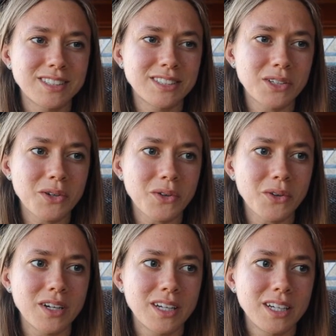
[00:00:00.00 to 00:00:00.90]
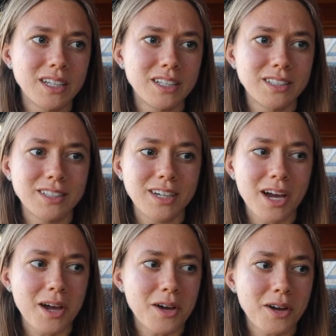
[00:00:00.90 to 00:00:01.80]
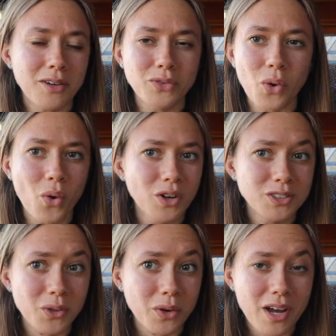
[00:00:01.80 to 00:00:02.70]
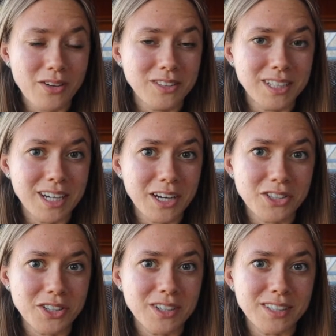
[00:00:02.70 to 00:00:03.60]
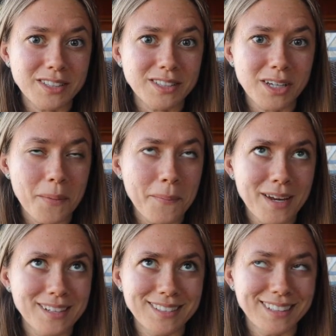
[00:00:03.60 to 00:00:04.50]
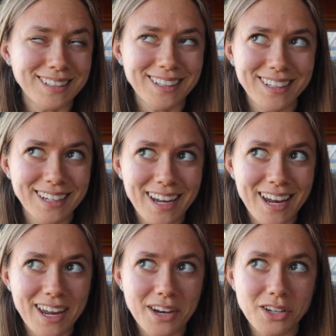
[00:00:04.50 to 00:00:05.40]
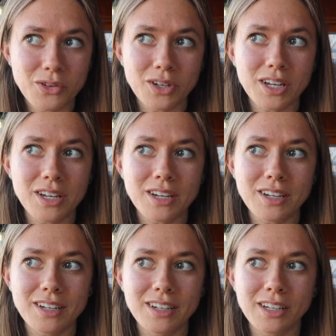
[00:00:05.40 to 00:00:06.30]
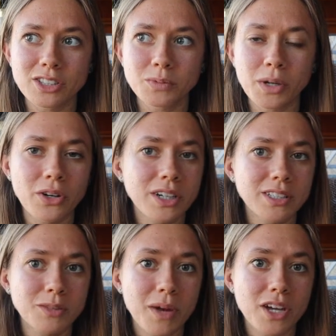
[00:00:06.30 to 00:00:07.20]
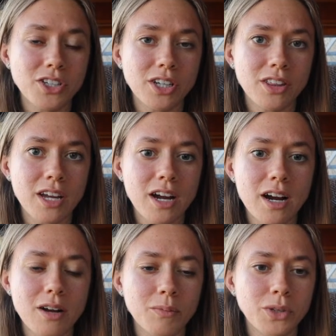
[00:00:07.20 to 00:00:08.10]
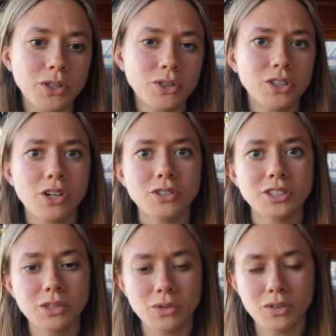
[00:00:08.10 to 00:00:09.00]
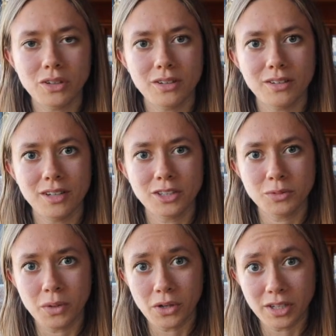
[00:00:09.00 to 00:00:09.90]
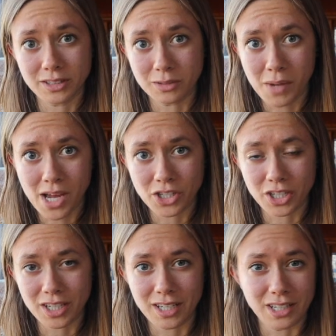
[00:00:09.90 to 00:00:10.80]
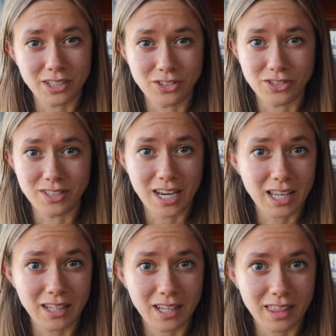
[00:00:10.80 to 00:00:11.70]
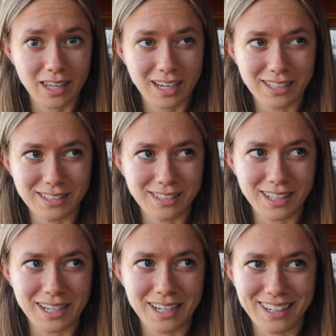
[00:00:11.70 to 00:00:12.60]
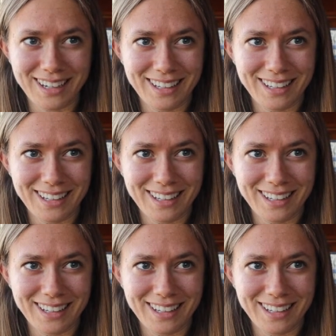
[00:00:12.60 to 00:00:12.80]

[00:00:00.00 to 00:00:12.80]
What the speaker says: So of course, going out into nature is amazing, and you can experience magic there, but you can also experience magic in just daily things like